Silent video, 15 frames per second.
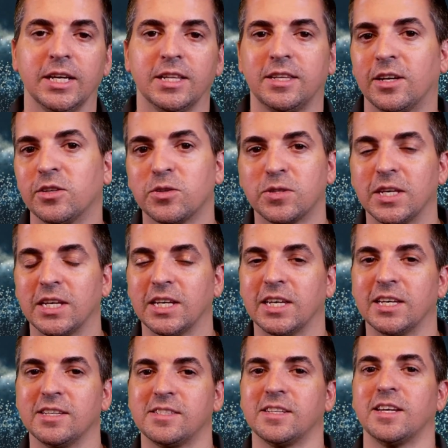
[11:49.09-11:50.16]
The other thing
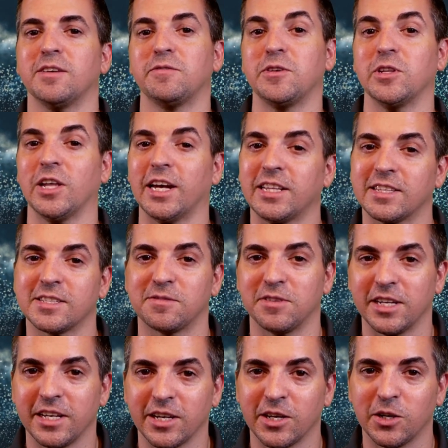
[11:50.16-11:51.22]
is, if you like this
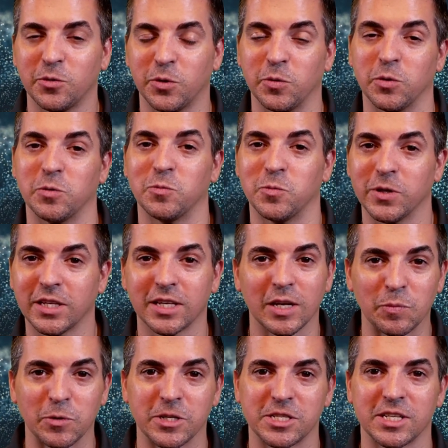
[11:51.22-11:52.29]
video, we would really
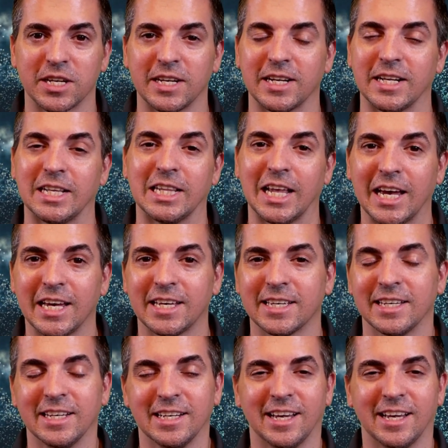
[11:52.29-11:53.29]
appreciate a like.